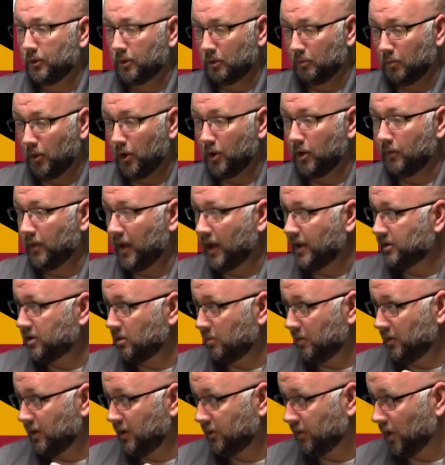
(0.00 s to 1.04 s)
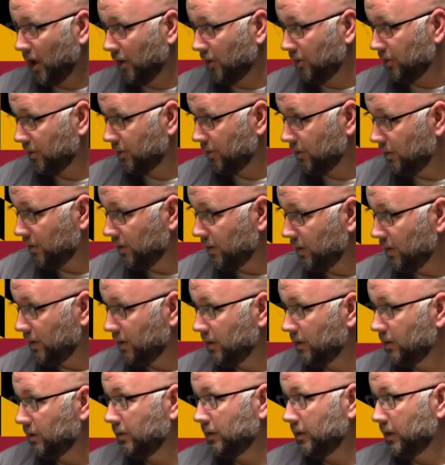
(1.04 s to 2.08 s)
or motivate some of these other
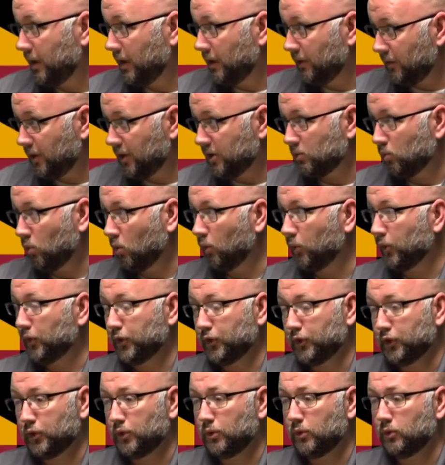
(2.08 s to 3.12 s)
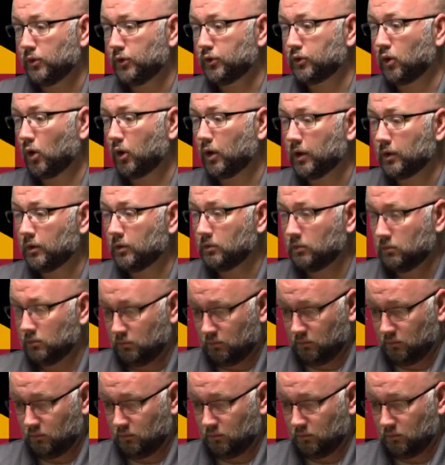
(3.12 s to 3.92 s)
individuals to start